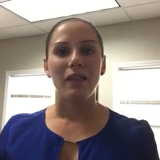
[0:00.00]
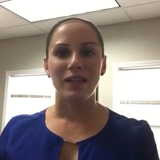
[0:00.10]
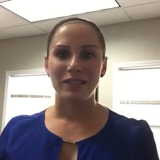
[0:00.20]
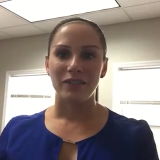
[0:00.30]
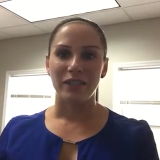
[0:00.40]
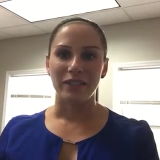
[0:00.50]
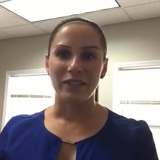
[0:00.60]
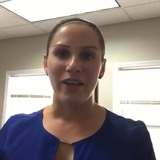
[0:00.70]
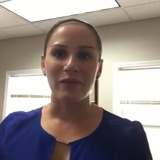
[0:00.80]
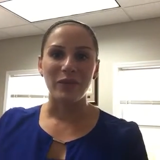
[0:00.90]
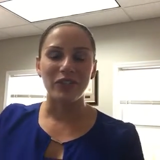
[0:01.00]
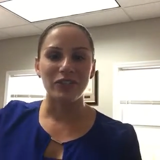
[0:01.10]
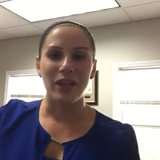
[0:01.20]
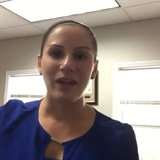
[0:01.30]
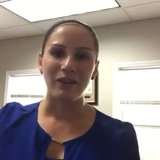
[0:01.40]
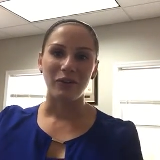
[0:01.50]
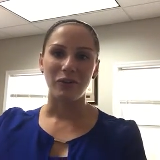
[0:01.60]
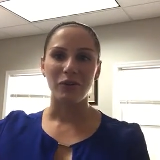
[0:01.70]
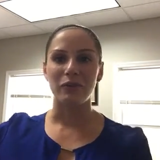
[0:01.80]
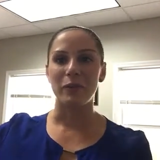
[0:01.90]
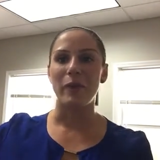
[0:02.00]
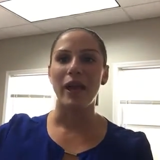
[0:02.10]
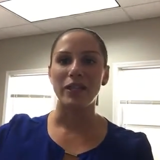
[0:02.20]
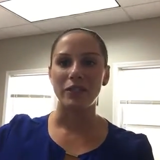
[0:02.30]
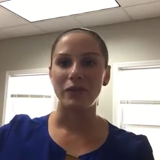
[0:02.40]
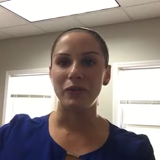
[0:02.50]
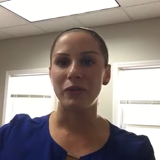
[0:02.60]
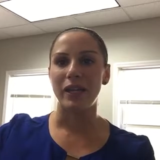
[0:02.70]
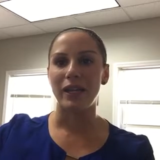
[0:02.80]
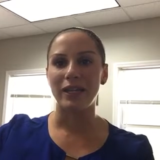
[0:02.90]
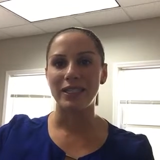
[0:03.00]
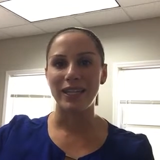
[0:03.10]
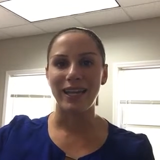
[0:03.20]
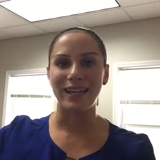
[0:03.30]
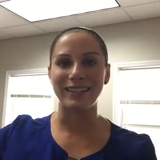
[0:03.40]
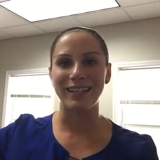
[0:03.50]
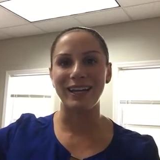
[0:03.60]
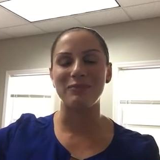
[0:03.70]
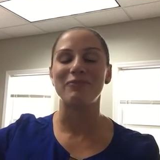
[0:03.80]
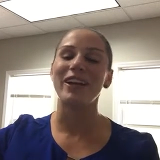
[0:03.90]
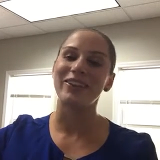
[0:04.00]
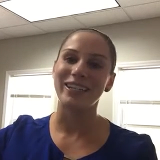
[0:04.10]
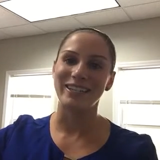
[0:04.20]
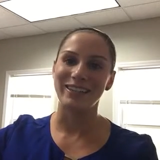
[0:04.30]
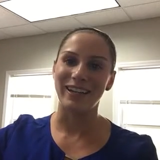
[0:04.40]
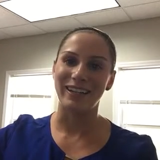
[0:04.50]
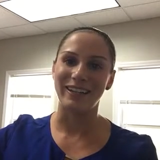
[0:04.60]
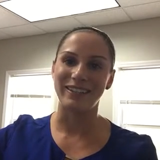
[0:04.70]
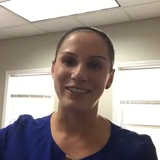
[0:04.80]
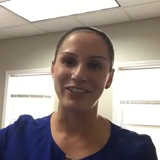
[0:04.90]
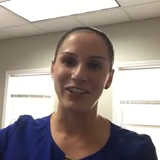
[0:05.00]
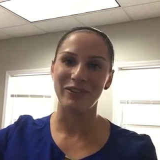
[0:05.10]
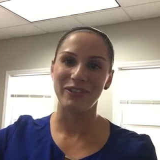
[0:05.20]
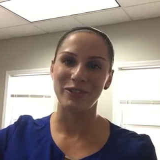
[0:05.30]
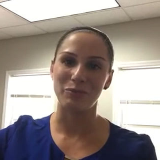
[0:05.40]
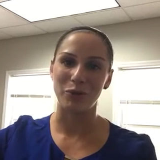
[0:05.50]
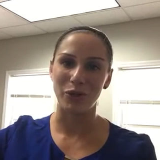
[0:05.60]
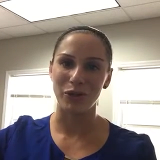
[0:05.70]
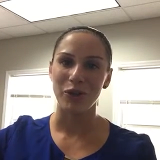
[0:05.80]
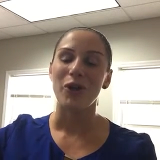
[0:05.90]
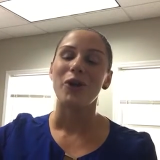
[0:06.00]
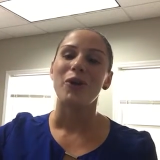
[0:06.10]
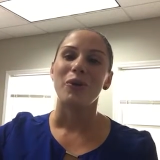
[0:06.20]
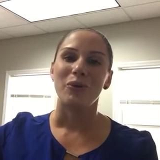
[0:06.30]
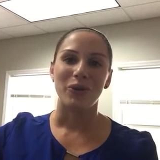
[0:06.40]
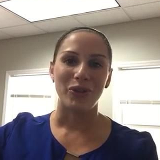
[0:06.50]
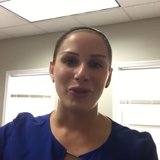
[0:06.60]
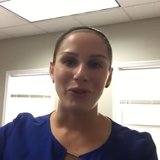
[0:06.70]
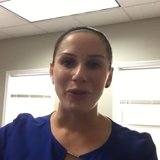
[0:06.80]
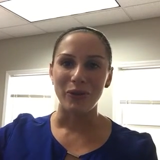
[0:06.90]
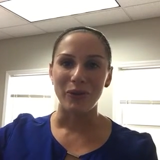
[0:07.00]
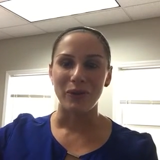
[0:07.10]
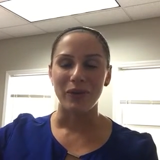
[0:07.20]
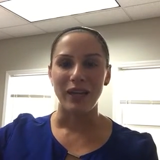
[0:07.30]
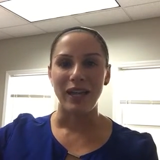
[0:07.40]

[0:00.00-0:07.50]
lots of tears have been shed over the past few days, and I'm very excited to share this book with you.